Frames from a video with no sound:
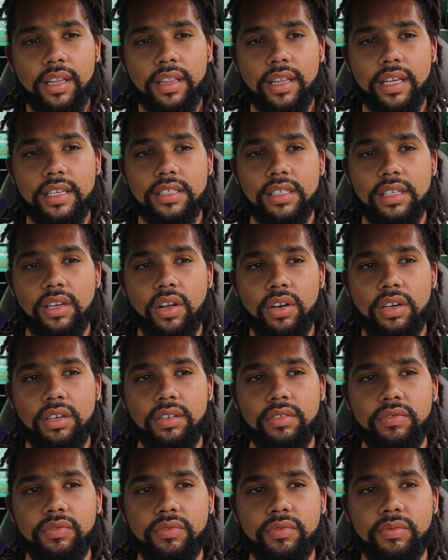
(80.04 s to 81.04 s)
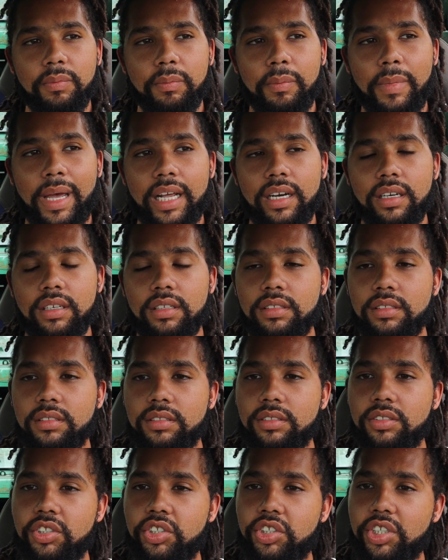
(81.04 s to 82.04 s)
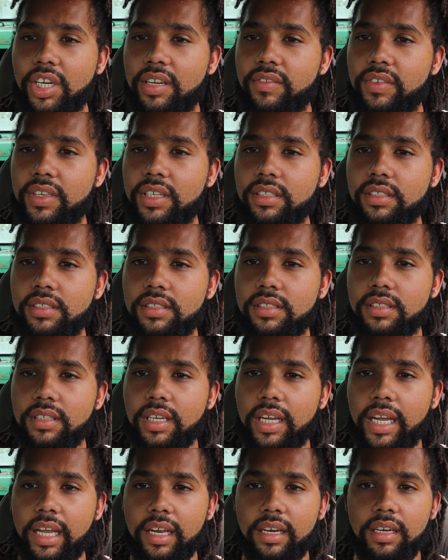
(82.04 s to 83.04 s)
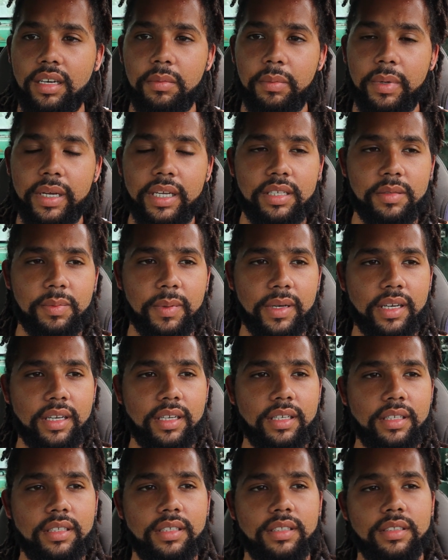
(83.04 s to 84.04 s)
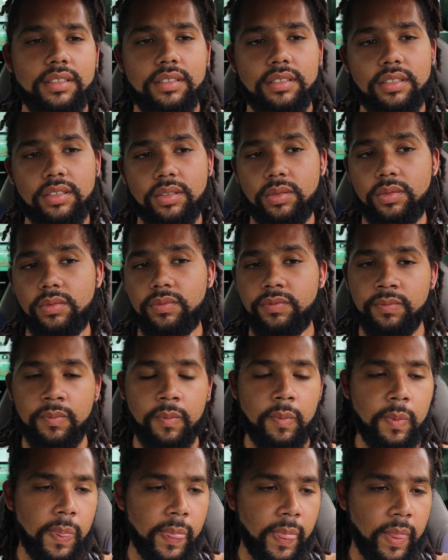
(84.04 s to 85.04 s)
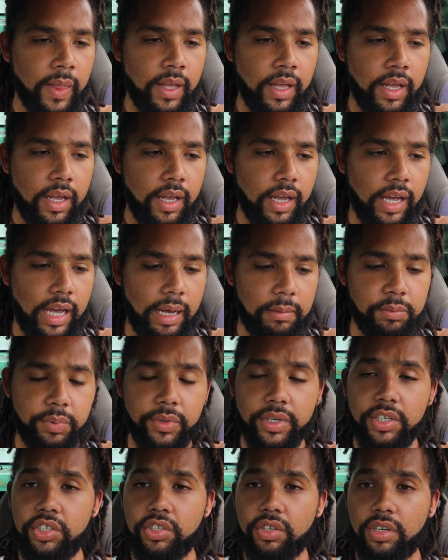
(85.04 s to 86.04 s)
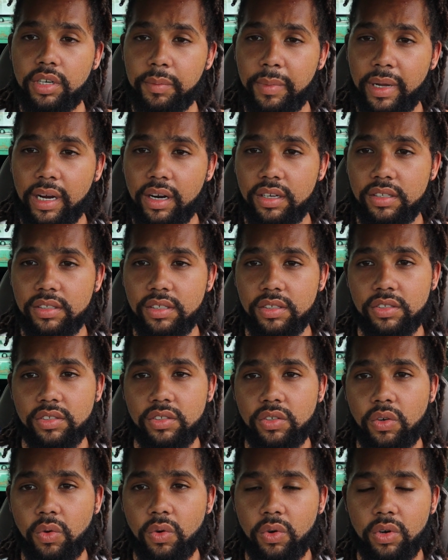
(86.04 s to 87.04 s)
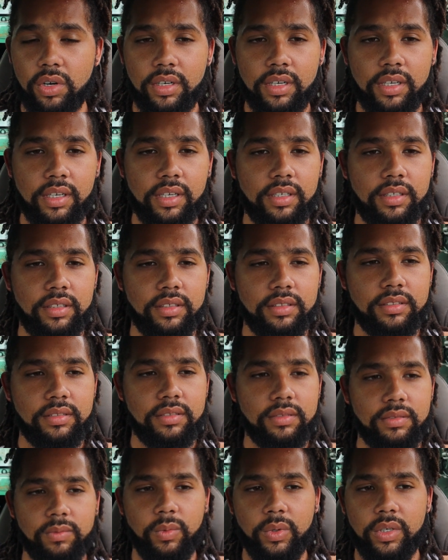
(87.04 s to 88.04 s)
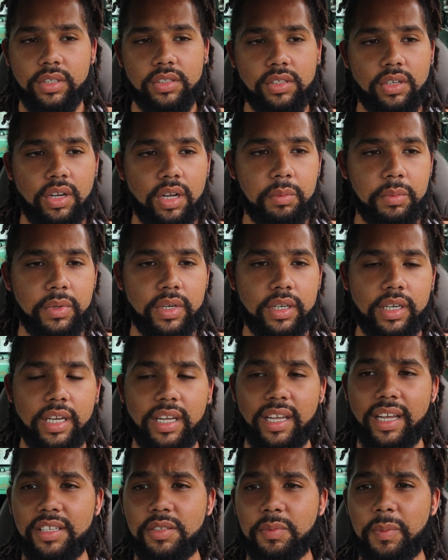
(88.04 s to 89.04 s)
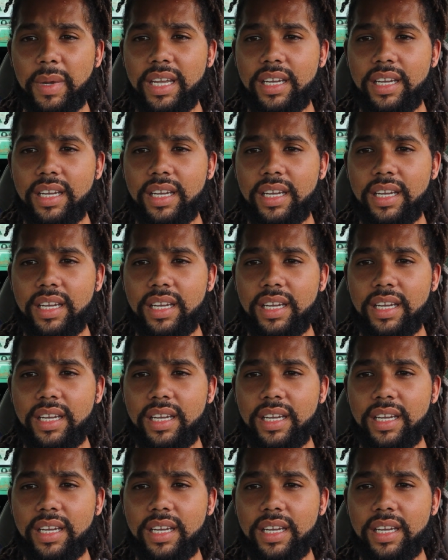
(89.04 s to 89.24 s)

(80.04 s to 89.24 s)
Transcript: there's a lot of metal shavings in the base pan, and so I'm pretty sure the bearings are scored and what's not, but it